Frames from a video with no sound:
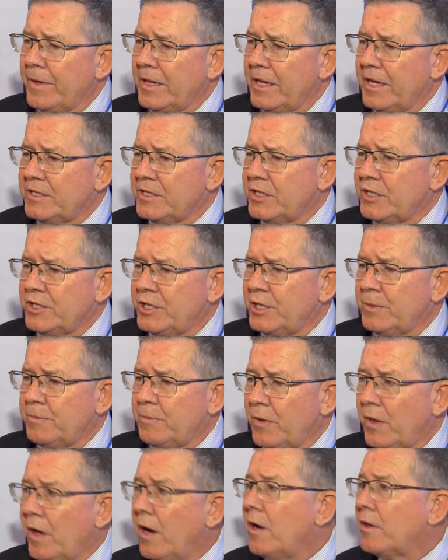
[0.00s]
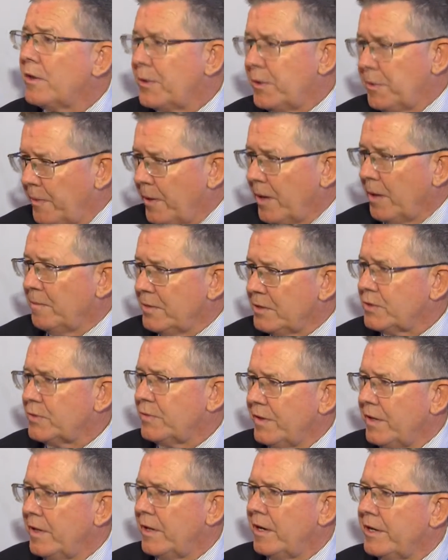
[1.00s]
relationship with all the
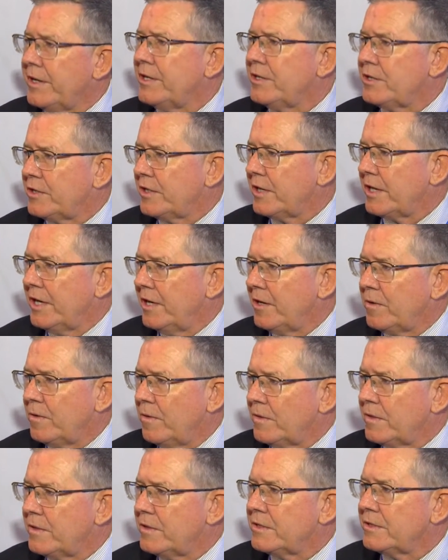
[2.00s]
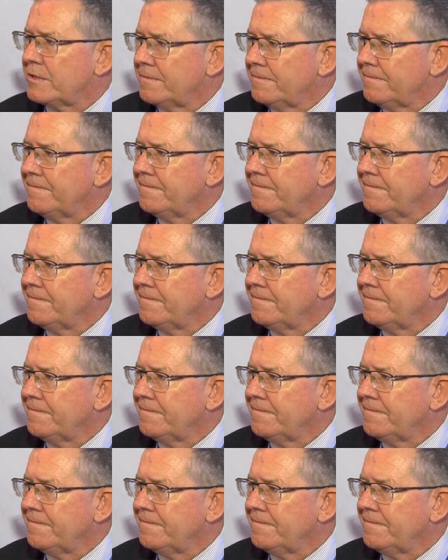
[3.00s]
departments within our district headquarters.